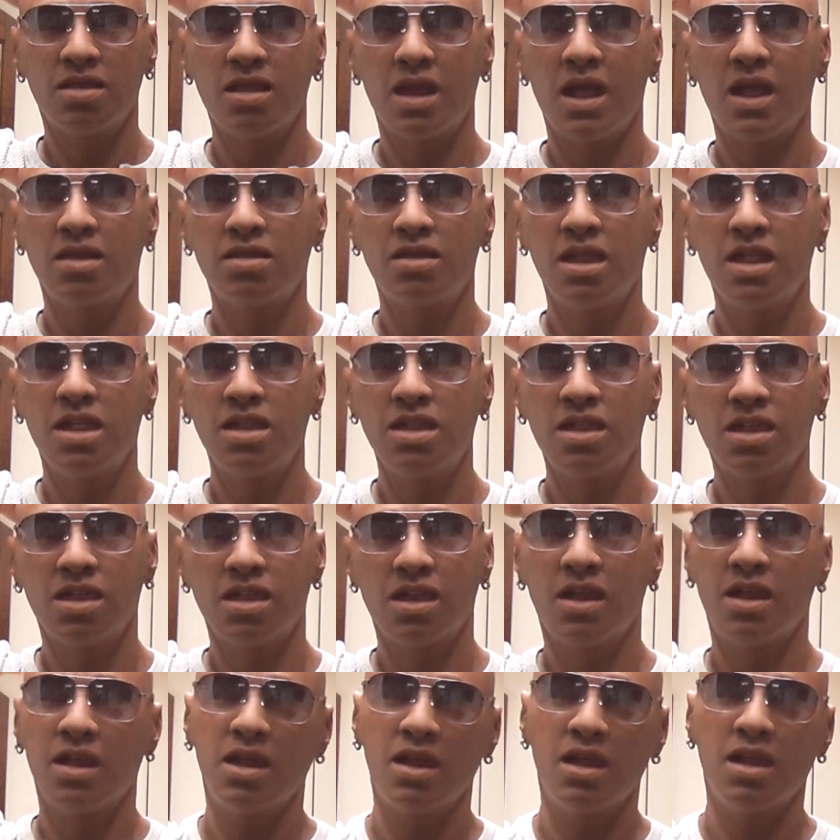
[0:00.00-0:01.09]
back piece
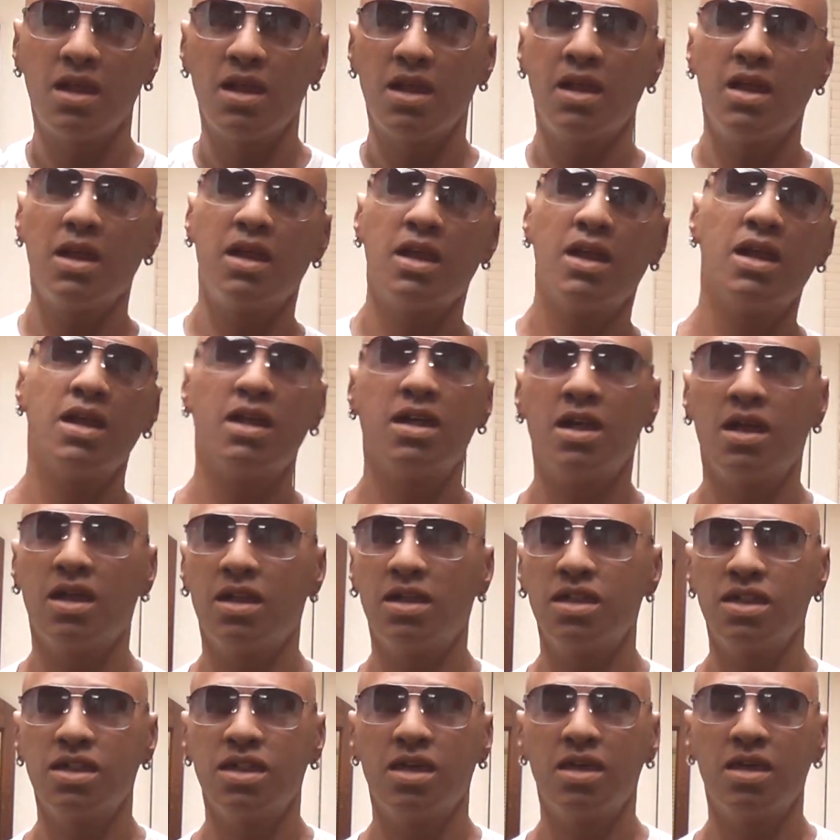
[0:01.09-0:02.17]
and
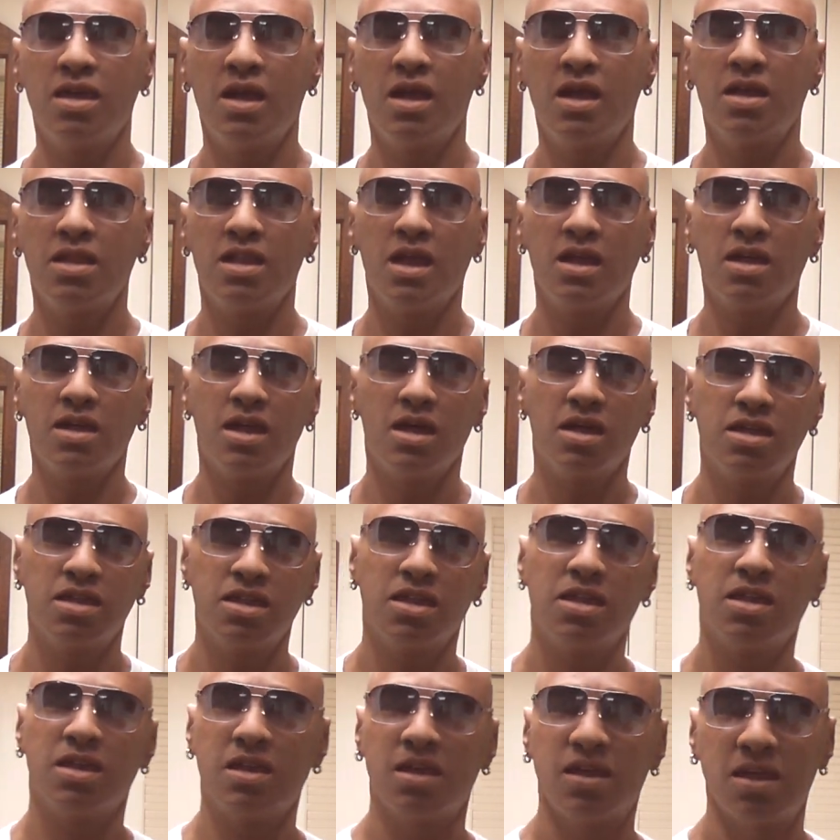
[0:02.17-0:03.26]
I'll show you how that
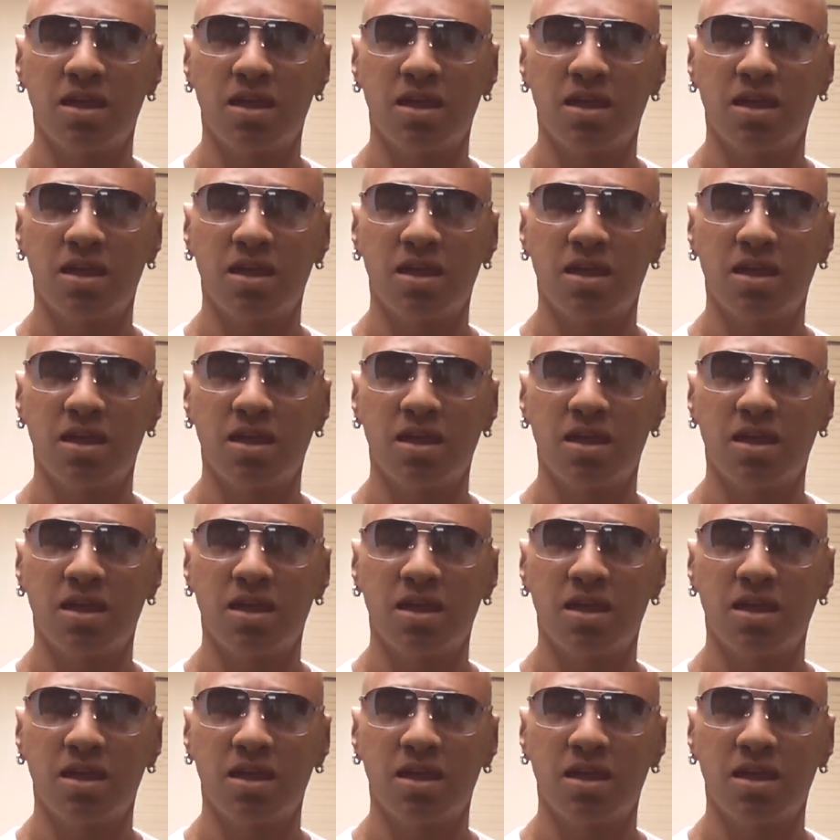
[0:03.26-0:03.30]
goes.